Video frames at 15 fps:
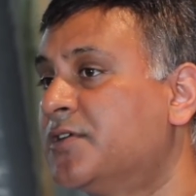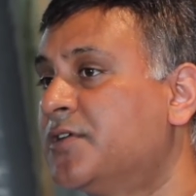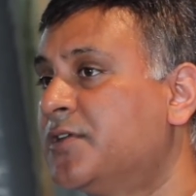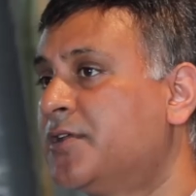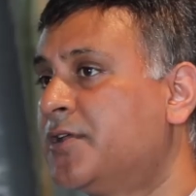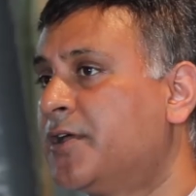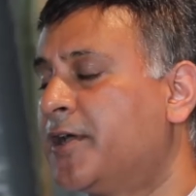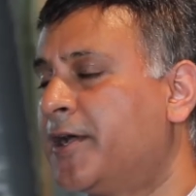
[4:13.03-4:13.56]

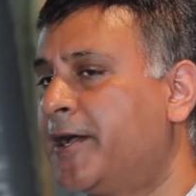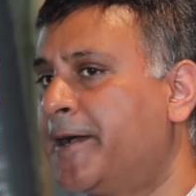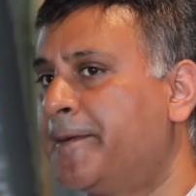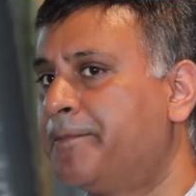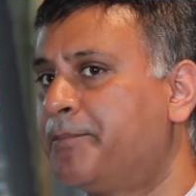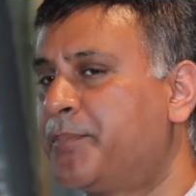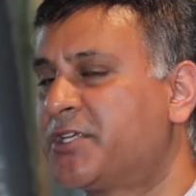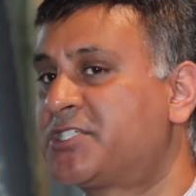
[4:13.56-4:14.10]

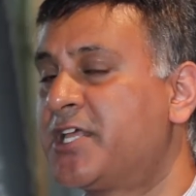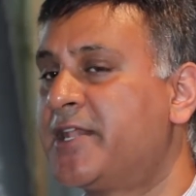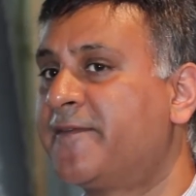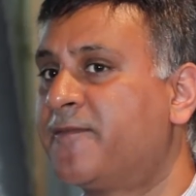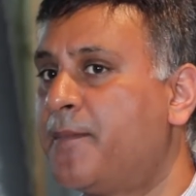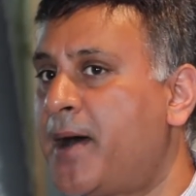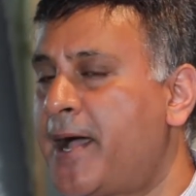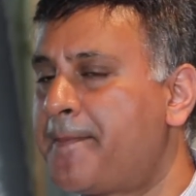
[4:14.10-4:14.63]
Mm-hmm. But certainly
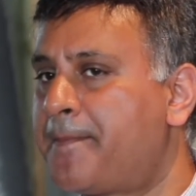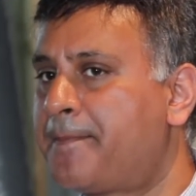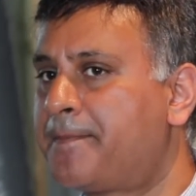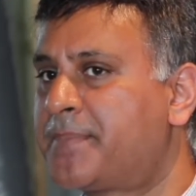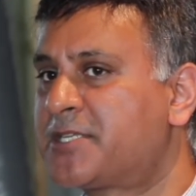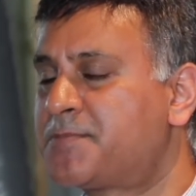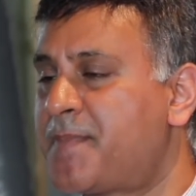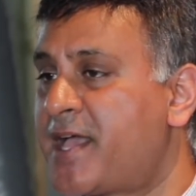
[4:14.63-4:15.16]
from my
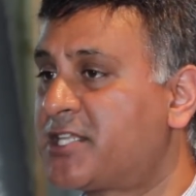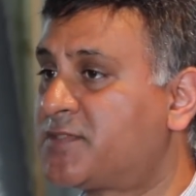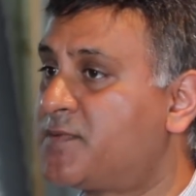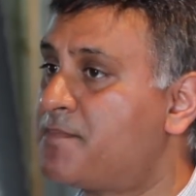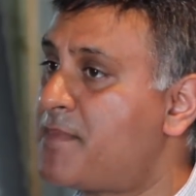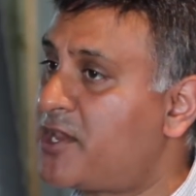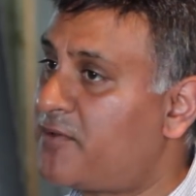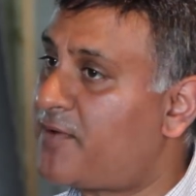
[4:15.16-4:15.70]
perspective
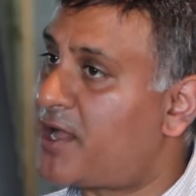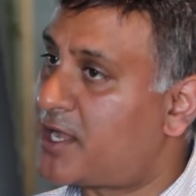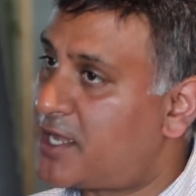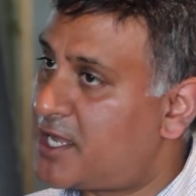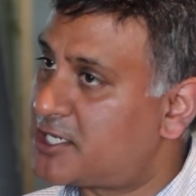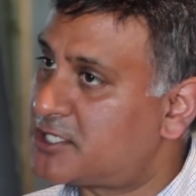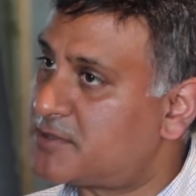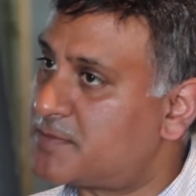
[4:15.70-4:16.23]
and many of our
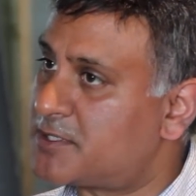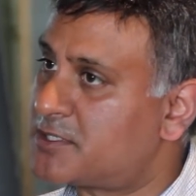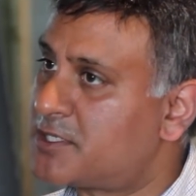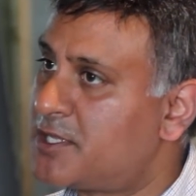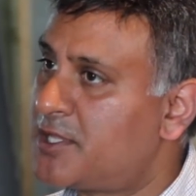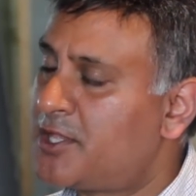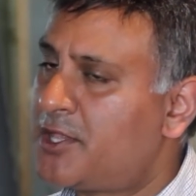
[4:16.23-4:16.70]
customers,